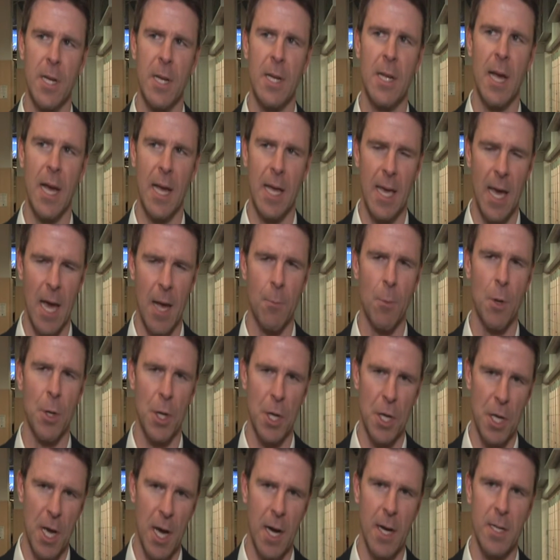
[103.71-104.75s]
And again,
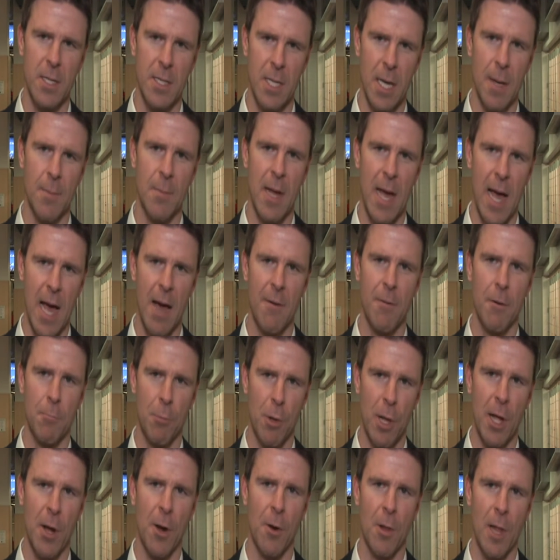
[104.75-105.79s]
with a young team, to have a
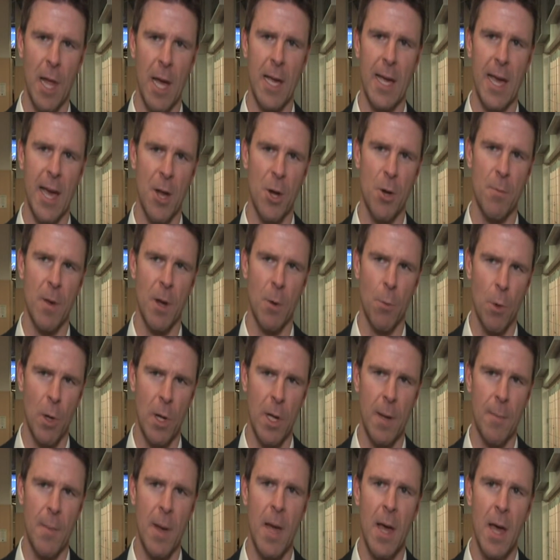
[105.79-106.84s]
player like Andrew
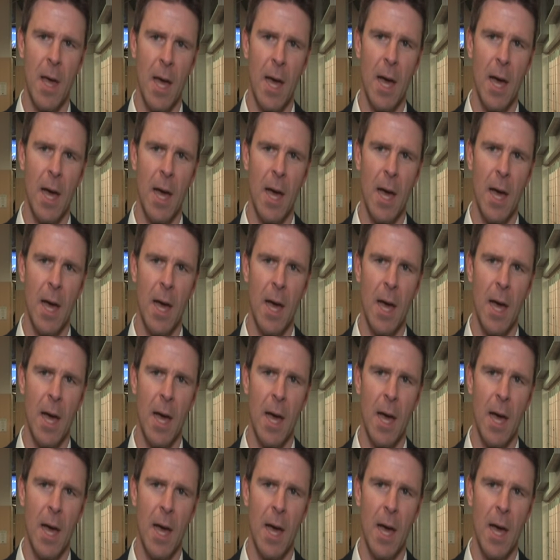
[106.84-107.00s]
McWilliam